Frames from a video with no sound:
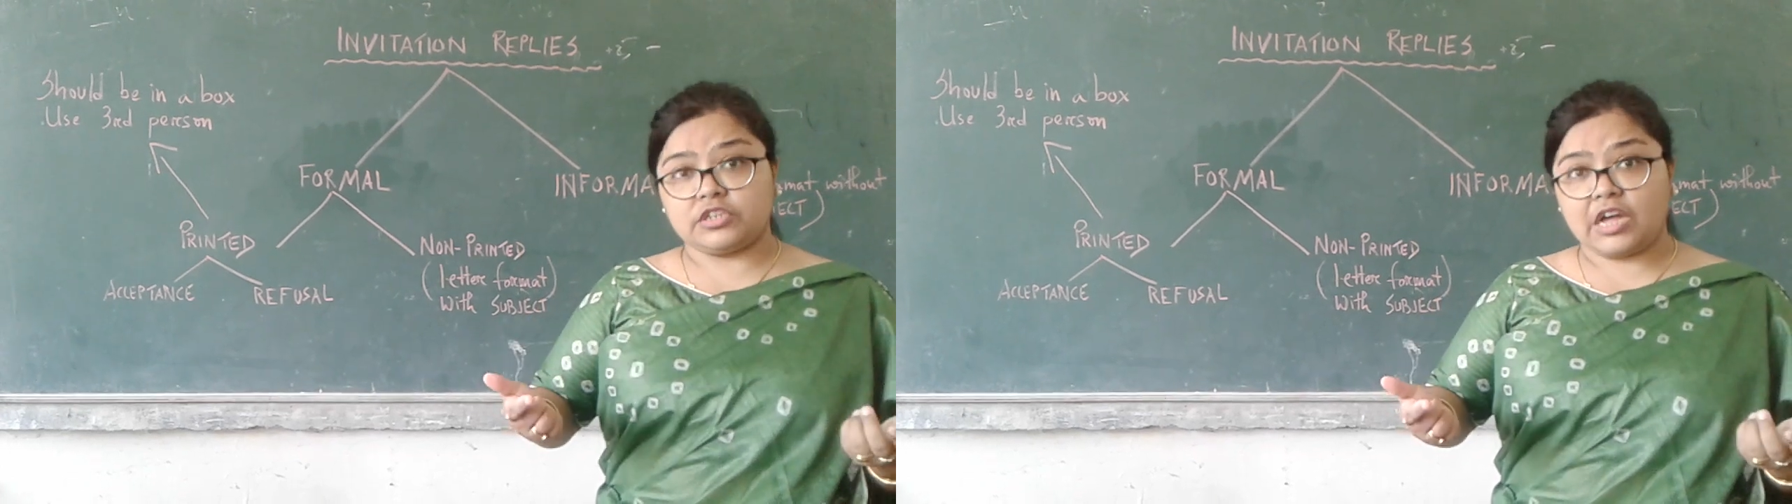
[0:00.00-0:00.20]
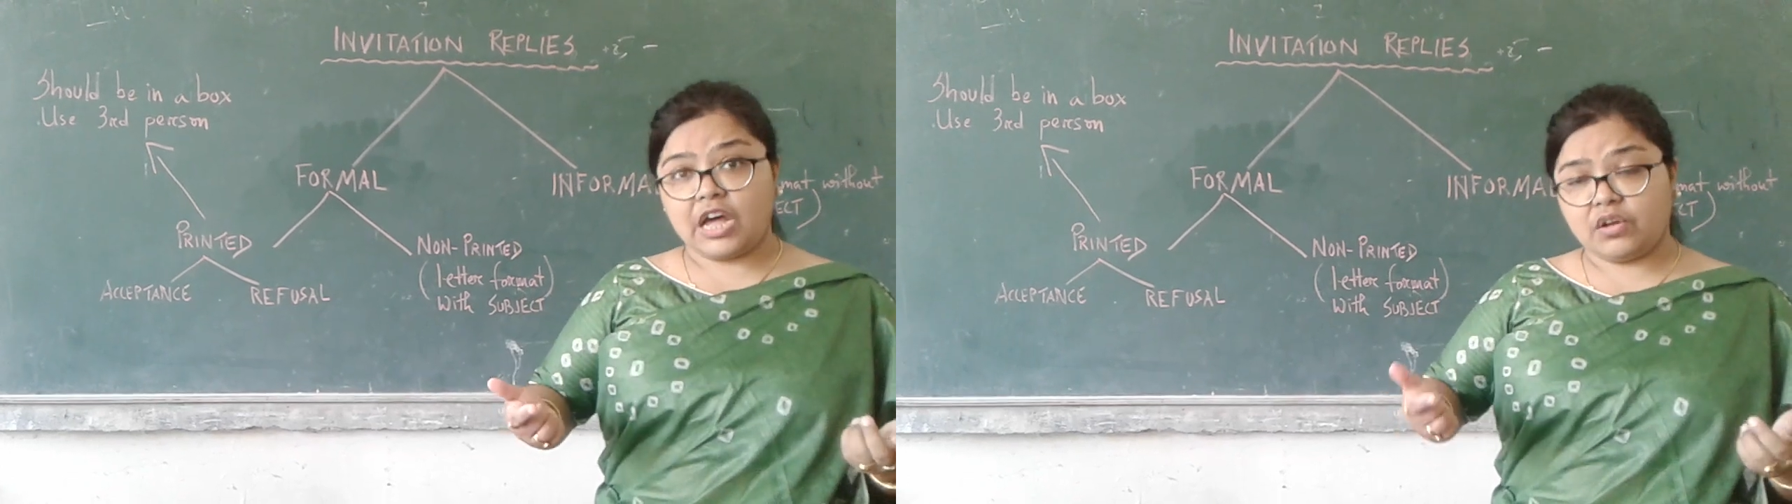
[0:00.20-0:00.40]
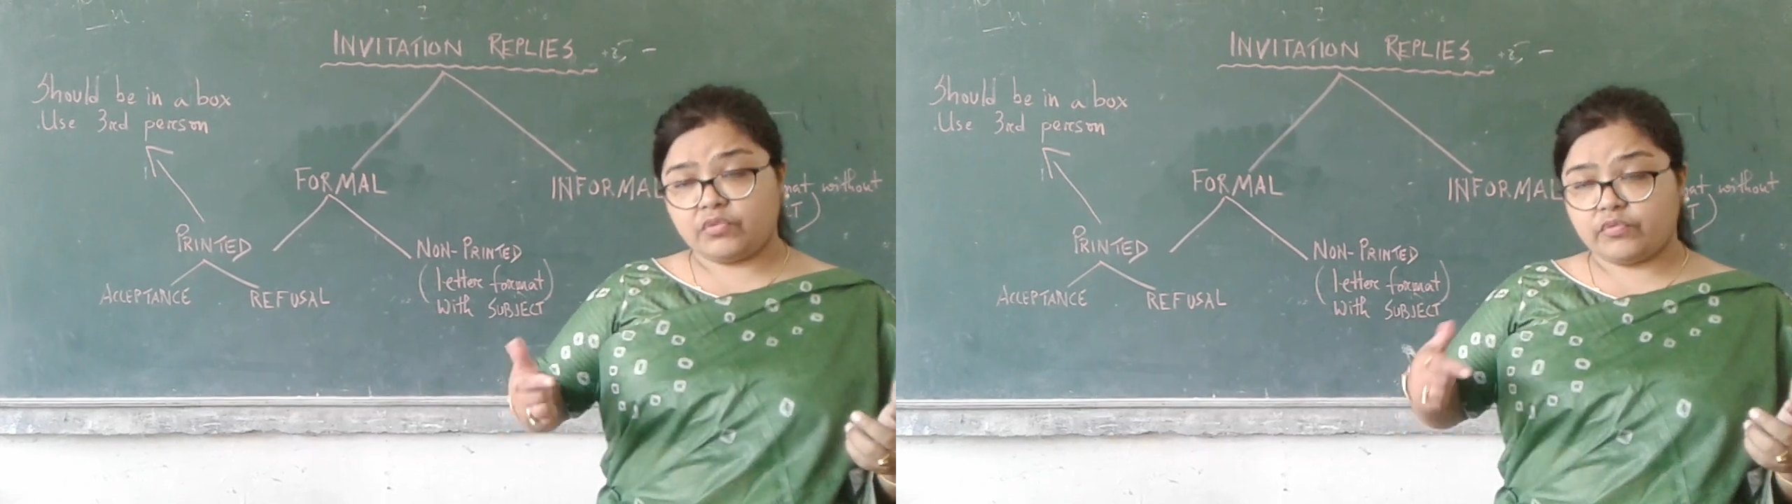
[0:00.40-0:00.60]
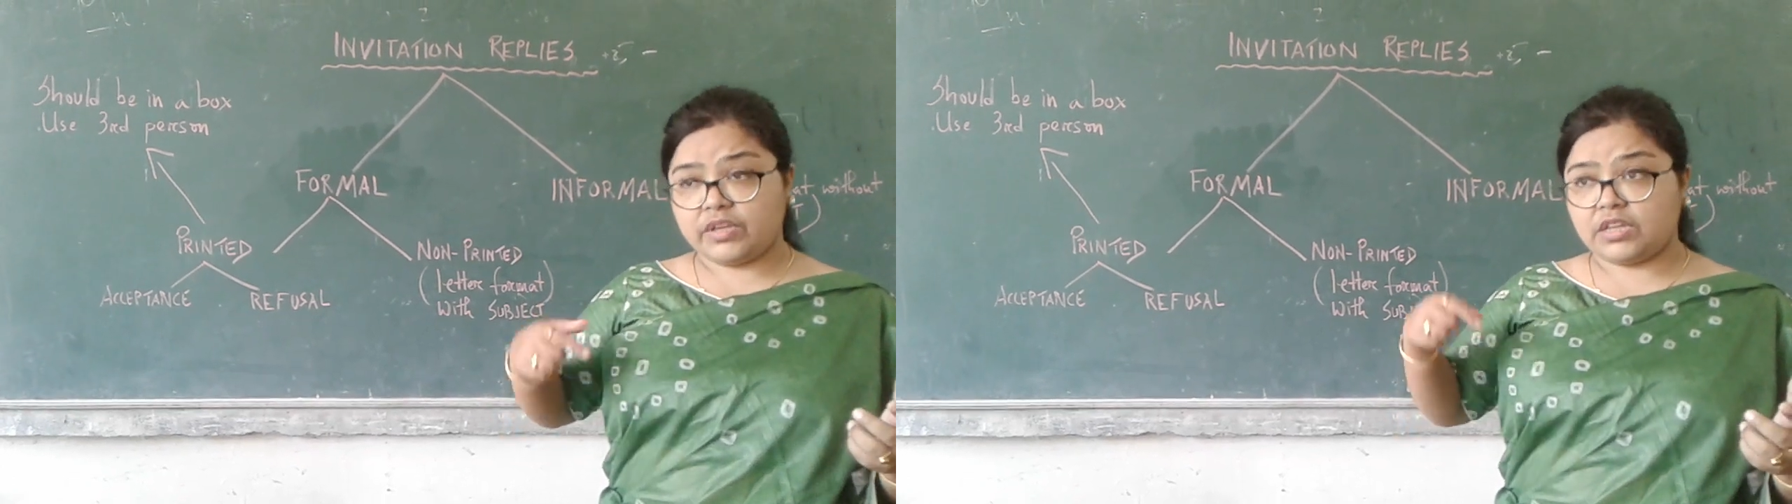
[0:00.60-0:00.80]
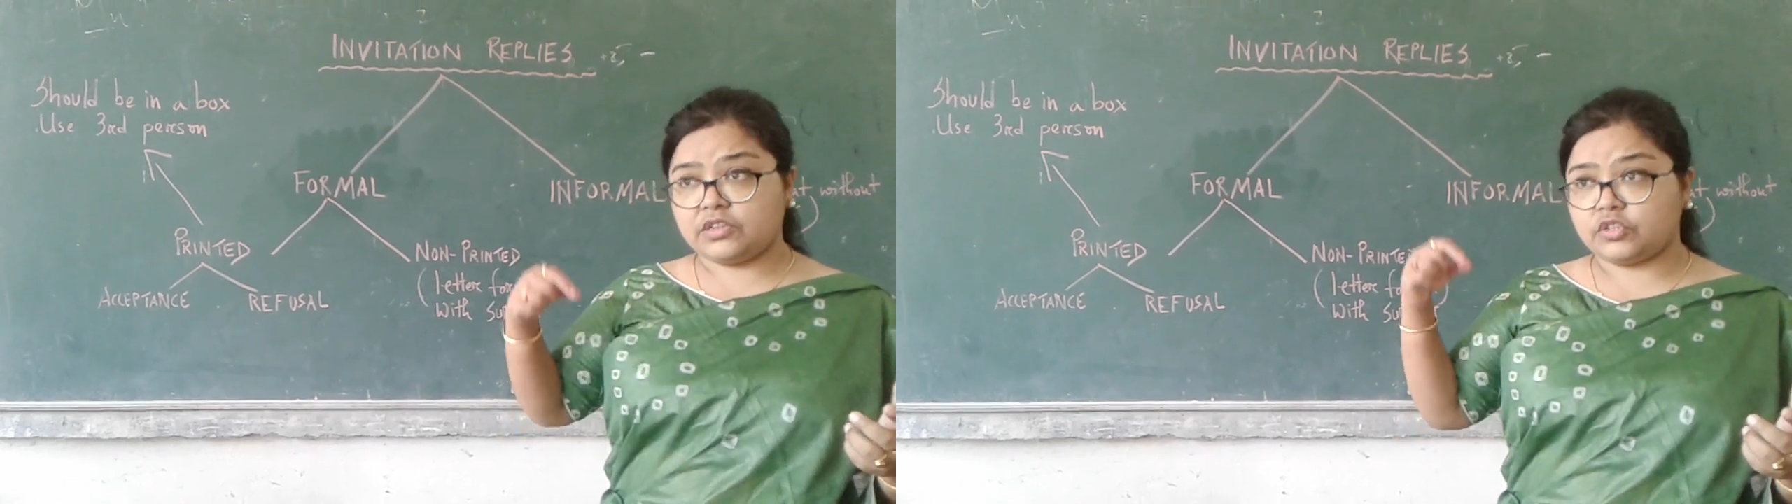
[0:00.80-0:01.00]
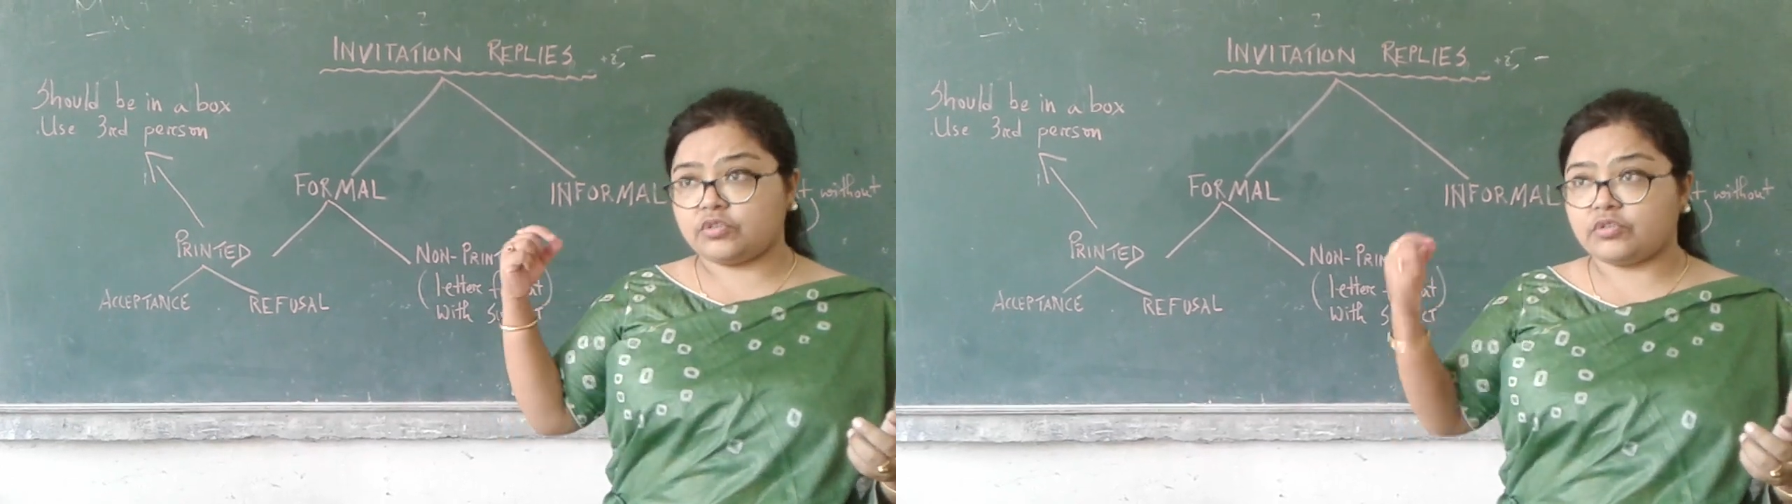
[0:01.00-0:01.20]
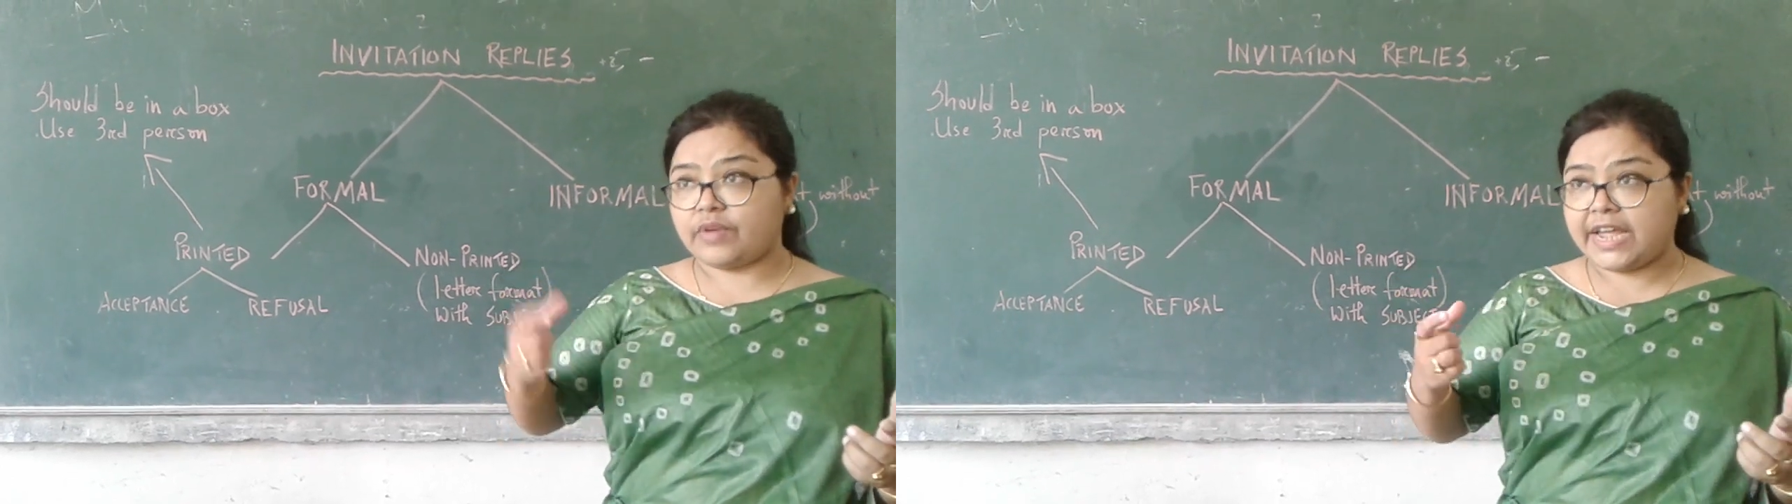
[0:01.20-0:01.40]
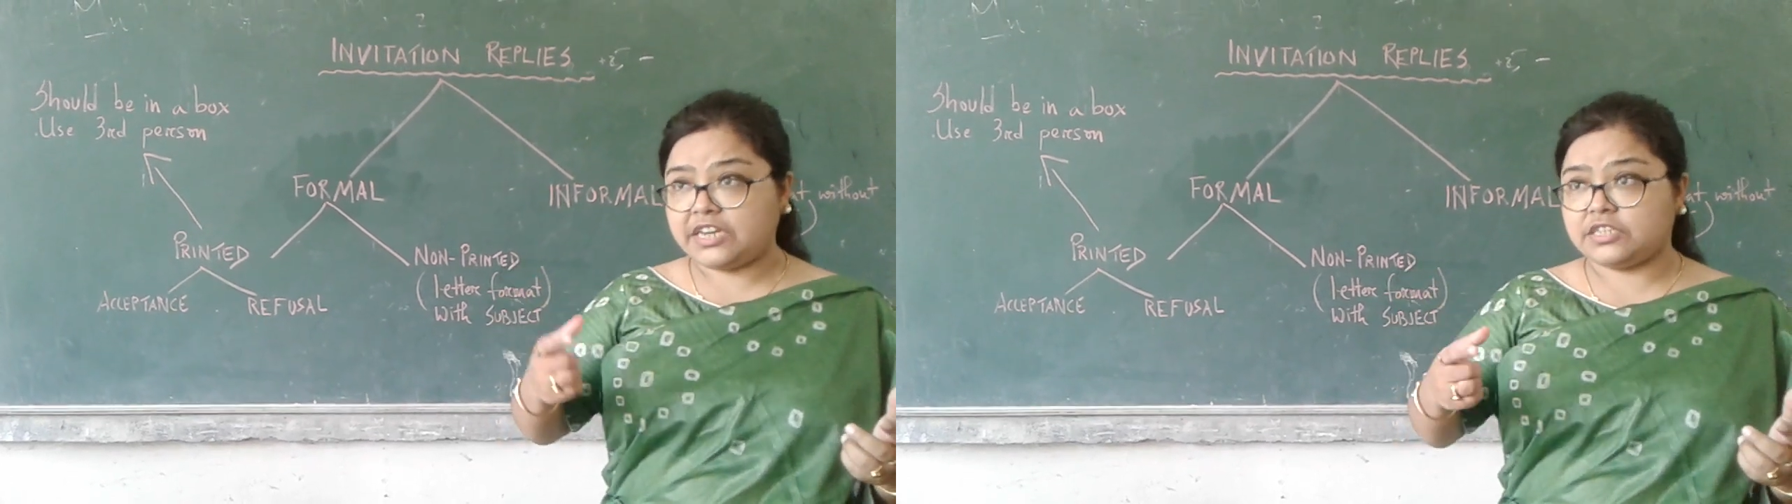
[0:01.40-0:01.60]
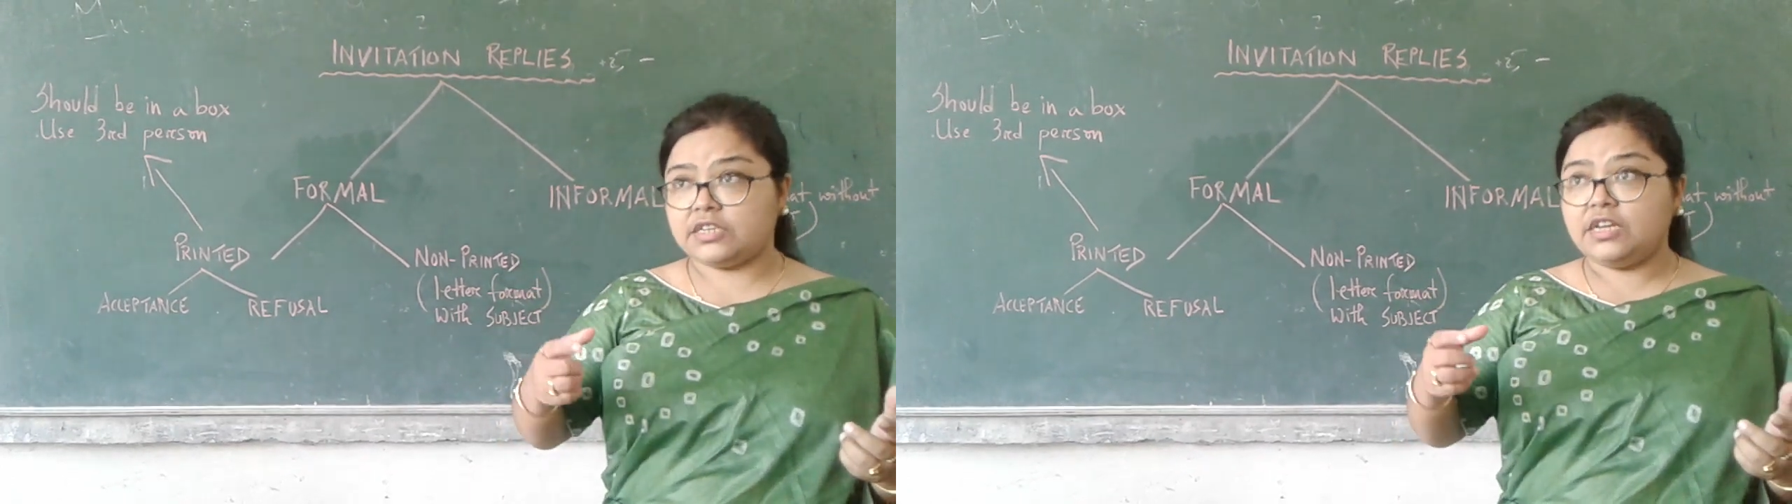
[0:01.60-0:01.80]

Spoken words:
how we should write